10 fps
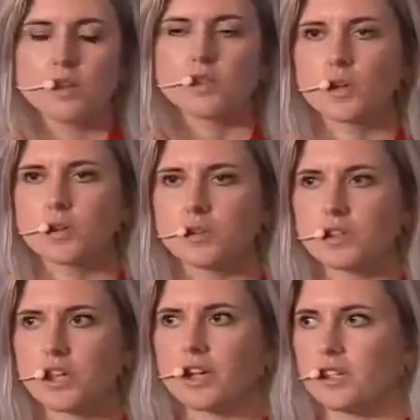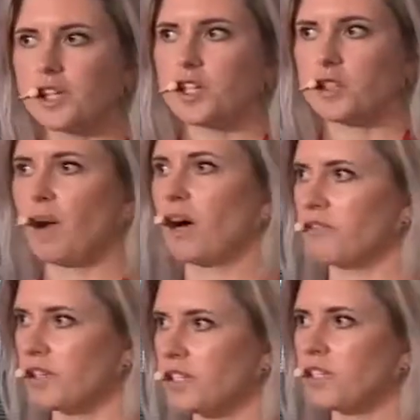So security is
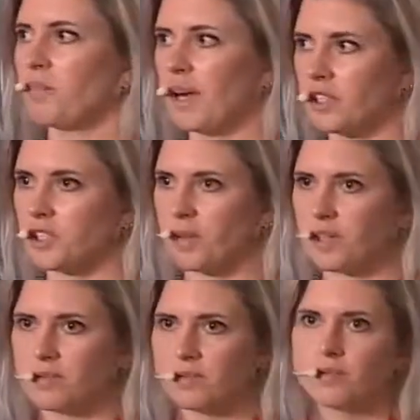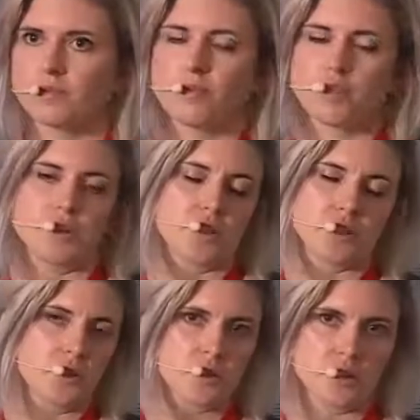about risk management. There
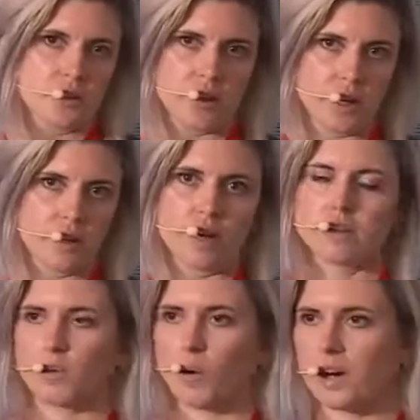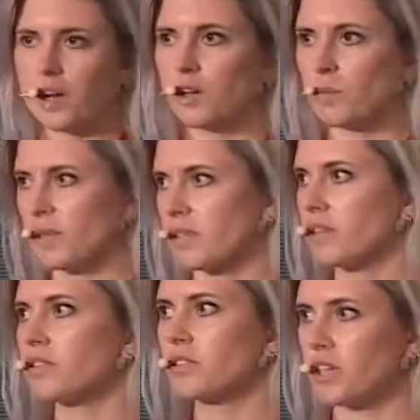is no such thing as a
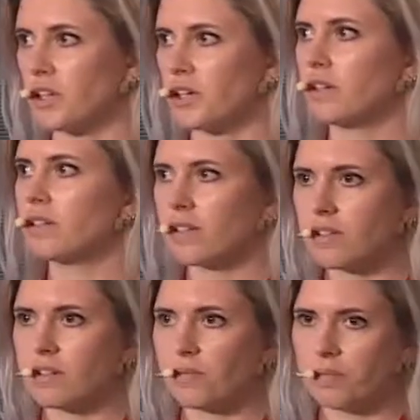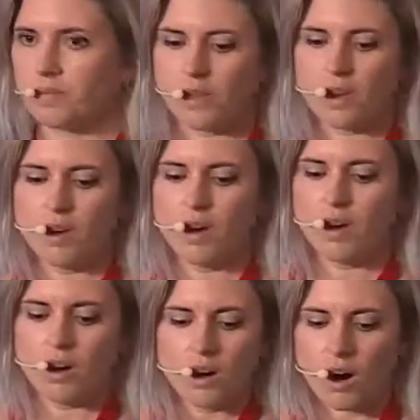100% secure system.
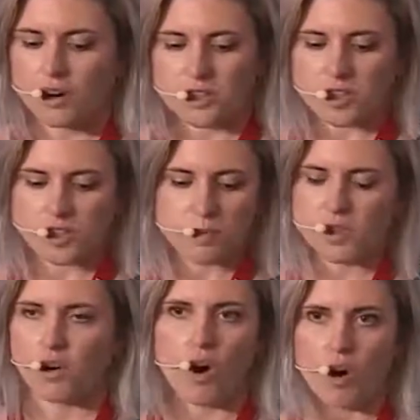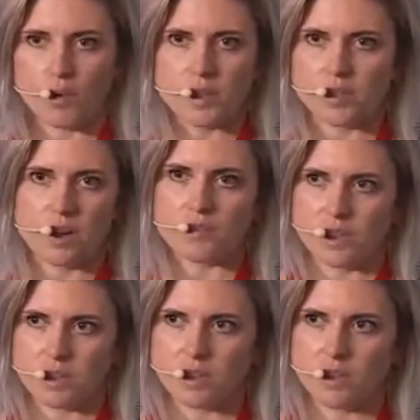Our systems are always at
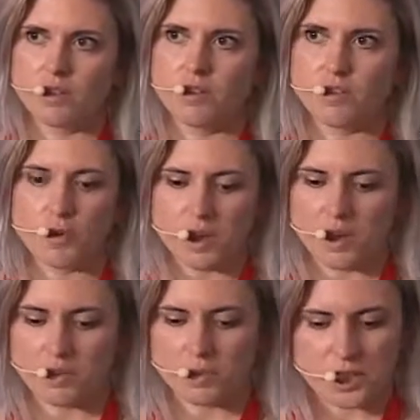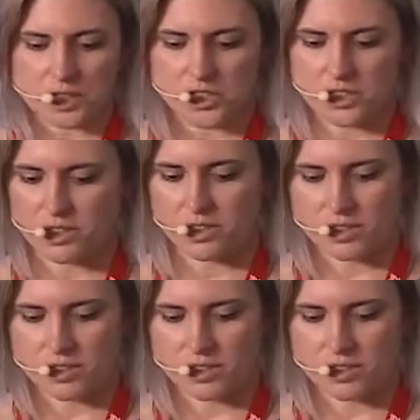risk for being breached.